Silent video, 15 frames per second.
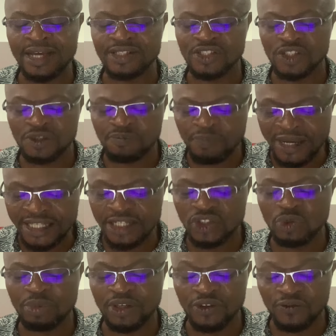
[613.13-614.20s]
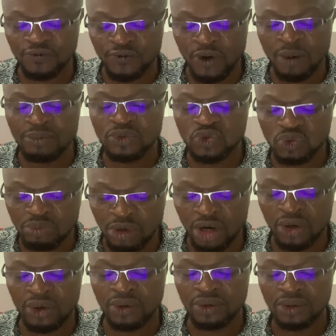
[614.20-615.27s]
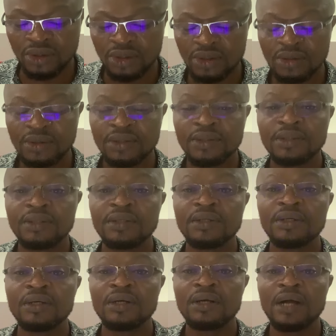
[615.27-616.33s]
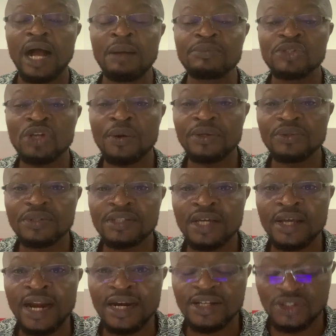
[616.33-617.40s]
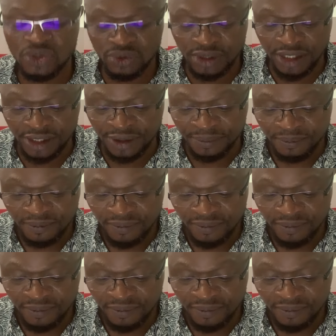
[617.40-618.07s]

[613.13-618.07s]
expected to be informed tomorrow. I'm sorry to say, that is today.